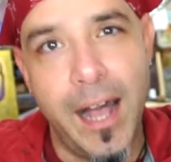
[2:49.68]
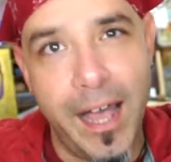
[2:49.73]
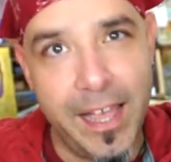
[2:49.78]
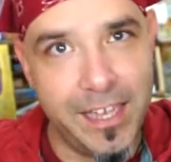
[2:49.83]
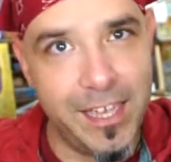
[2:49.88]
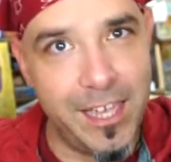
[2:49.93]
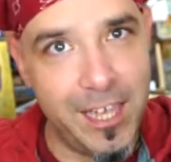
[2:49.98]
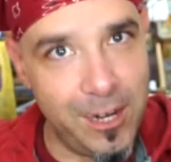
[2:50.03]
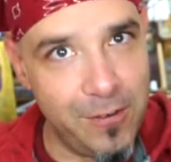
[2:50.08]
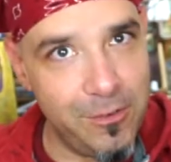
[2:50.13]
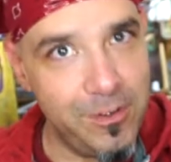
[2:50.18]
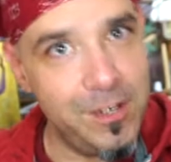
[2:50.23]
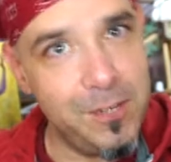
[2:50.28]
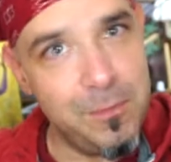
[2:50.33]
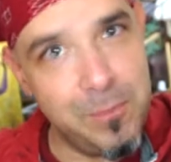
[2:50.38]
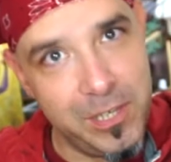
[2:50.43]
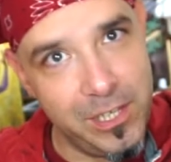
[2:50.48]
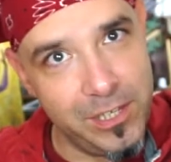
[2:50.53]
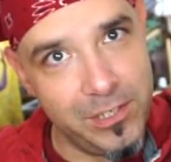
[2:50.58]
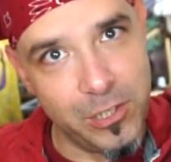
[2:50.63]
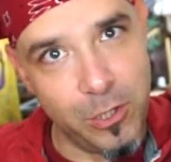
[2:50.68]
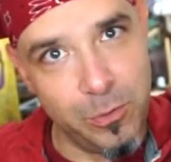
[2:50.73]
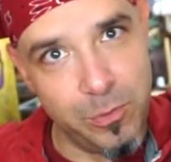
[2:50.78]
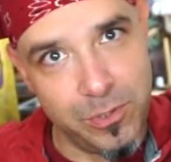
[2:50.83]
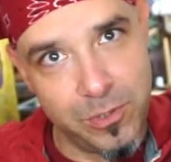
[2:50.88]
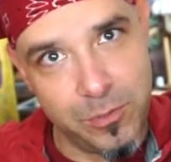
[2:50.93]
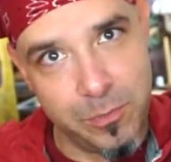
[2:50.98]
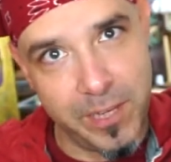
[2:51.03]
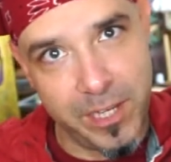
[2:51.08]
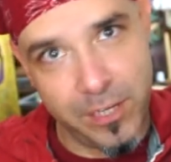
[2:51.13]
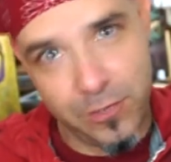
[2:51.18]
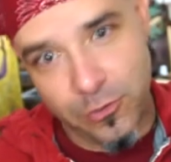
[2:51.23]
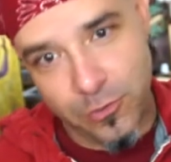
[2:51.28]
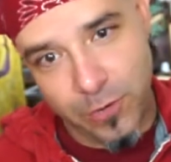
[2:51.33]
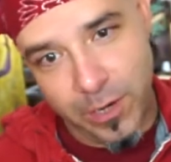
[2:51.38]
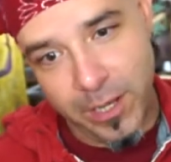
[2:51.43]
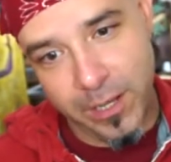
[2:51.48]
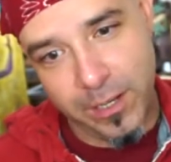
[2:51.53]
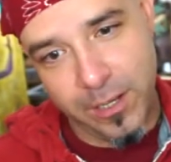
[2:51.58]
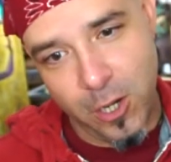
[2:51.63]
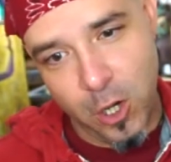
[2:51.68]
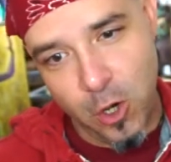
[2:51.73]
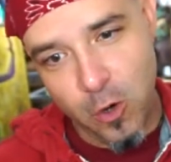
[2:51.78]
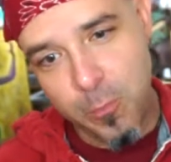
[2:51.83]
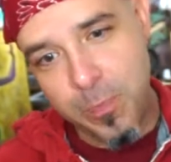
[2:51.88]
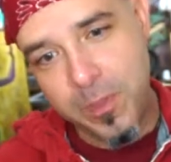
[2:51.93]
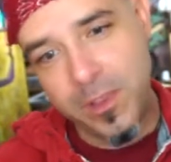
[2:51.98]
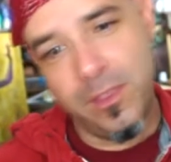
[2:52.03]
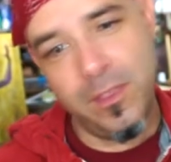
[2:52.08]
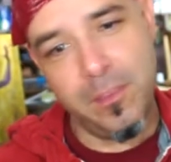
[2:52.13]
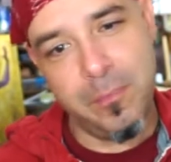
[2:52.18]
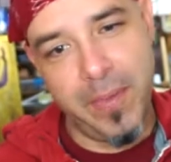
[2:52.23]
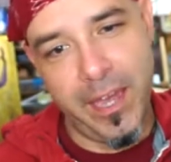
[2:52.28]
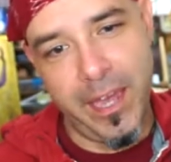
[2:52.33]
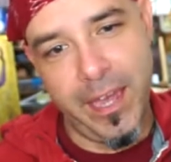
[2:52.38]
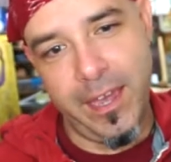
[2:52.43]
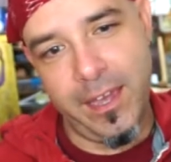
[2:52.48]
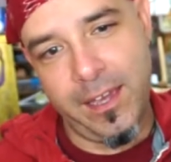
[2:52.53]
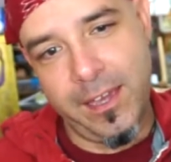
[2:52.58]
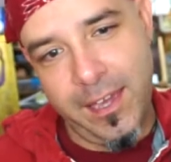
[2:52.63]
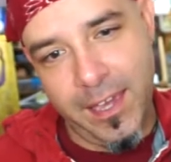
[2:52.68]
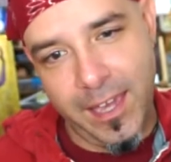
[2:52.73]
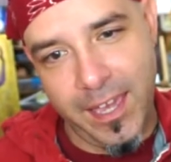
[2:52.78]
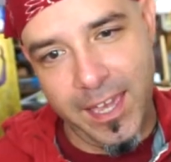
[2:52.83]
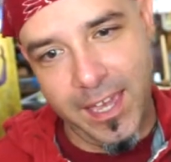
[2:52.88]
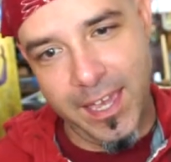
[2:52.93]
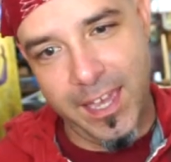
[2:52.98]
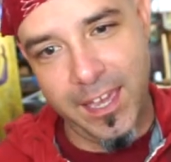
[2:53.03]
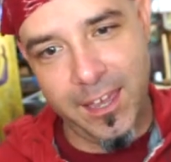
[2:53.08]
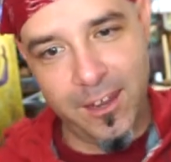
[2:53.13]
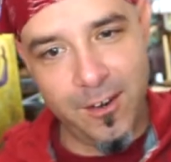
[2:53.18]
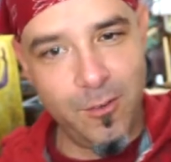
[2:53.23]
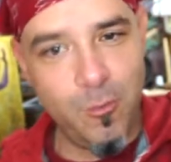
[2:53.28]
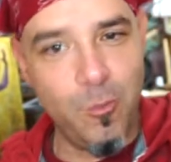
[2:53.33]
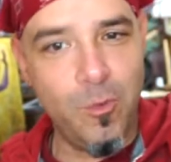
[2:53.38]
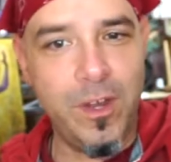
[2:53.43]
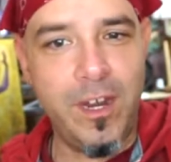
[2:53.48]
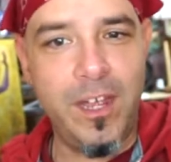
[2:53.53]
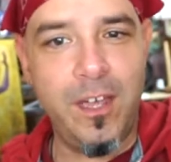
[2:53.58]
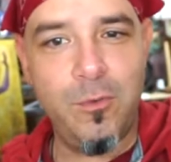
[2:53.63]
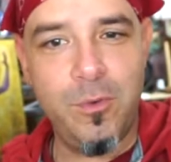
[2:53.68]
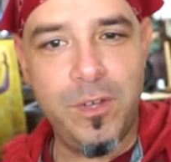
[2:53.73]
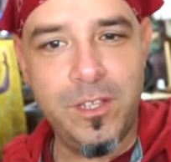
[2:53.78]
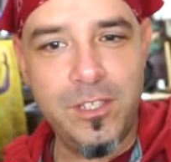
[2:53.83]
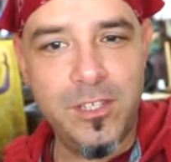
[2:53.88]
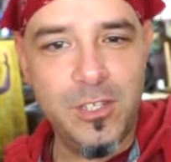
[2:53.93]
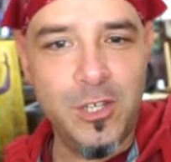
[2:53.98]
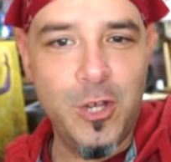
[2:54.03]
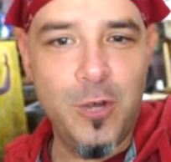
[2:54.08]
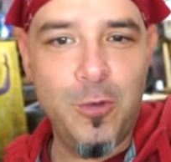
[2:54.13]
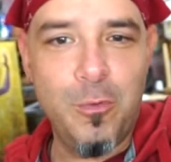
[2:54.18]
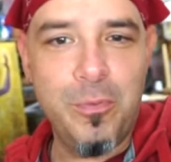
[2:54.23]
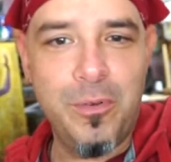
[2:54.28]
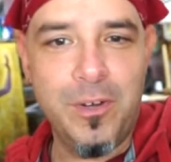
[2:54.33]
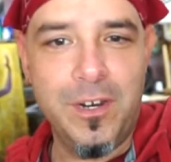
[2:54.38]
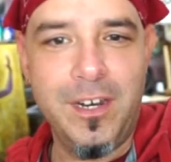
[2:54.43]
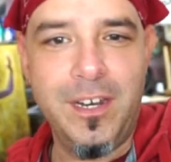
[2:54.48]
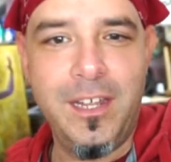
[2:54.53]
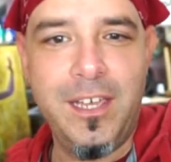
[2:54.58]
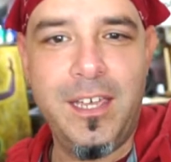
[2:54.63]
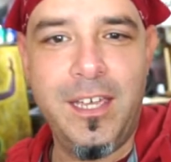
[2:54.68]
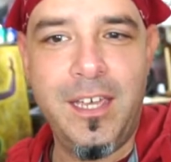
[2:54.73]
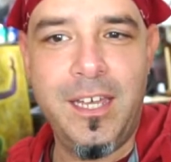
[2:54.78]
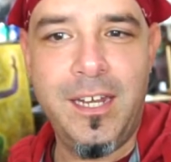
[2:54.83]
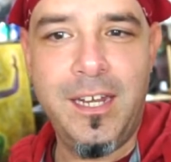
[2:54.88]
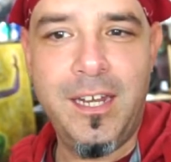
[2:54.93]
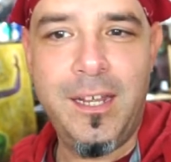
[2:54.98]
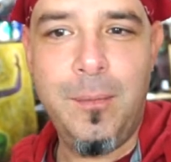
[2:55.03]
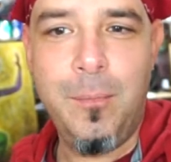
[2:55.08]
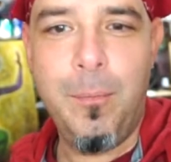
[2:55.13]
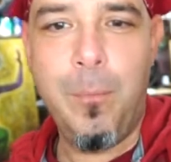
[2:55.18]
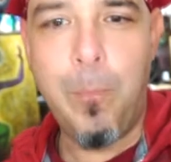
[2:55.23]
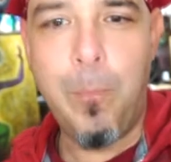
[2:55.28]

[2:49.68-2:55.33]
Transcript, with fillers: I carried the piece over to my truck, opened the back, and when I went to go put it in,